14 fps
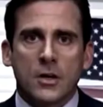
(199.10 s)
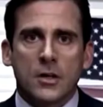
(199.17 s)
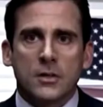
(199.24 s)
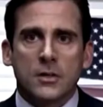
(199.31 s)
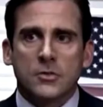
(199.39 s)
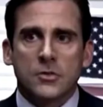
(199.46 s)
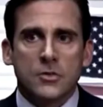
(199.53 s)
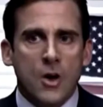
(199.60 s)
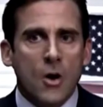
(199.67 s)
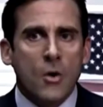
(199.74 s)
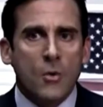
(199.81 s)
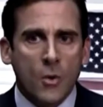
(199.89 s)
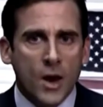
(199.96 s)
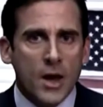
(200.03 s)
There
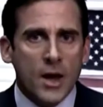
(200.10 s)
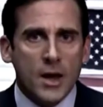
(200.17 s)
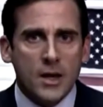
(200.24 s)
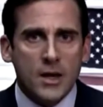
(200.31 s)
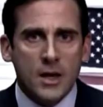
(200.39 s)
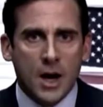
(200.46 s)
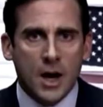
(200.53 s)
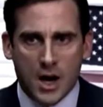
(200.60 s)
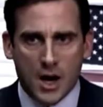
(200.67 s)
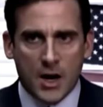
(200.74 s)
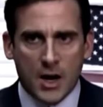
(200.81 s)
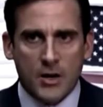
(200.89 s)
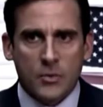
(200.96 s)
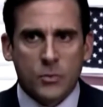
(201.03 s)
is no way
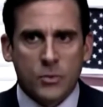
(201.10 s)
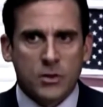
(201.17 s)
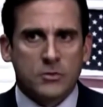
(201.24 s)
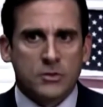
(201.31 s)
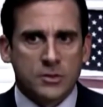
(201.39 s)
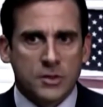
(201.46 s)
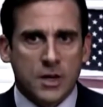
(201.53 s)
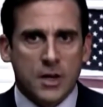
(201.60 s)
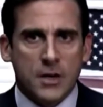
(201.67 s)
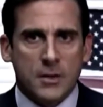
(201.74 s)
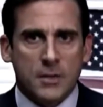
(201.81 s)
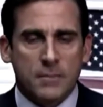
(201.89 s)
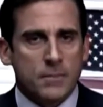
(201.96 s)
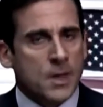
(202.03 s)
I will
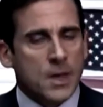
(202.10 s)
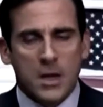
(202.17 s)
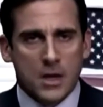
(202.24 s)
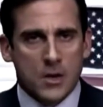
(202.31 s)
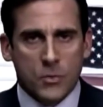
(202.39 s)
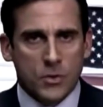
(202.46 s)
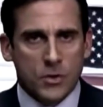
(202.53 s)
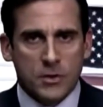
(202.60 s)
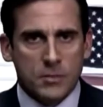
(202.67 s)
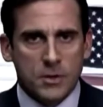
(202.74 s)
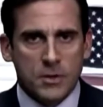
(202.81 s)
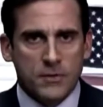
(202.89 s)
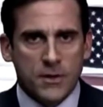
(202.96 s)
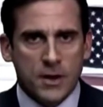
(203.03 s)
resign. It
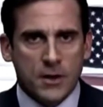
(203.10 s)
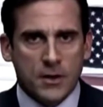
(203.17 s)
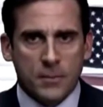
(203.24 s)
wouldn't be